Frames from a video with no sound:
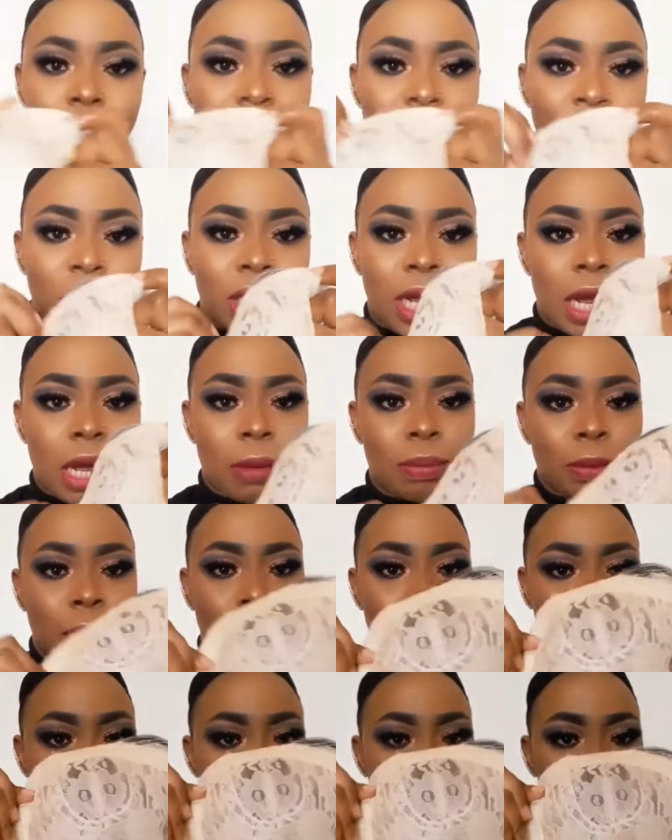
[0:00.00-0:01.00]
mesh cap
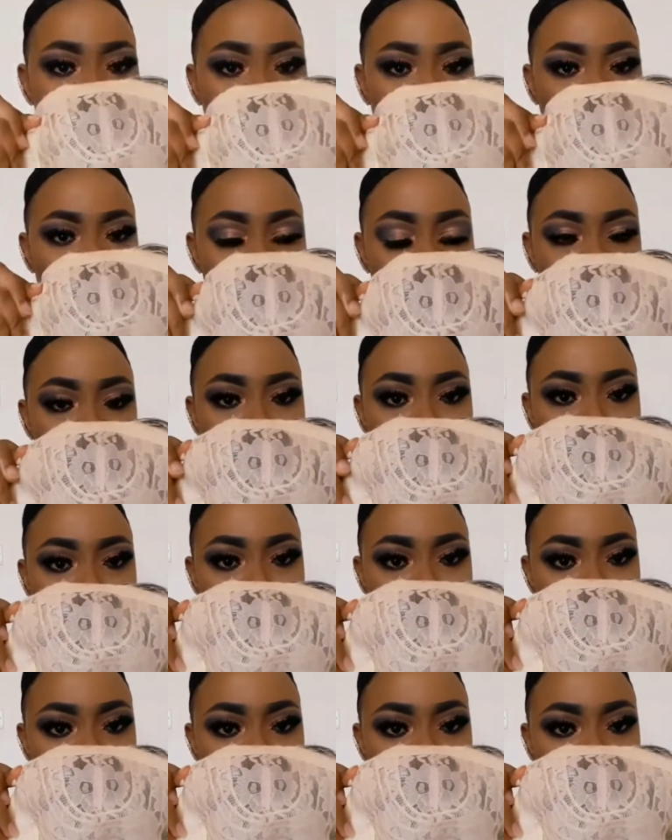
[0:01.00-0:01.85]
looks like this.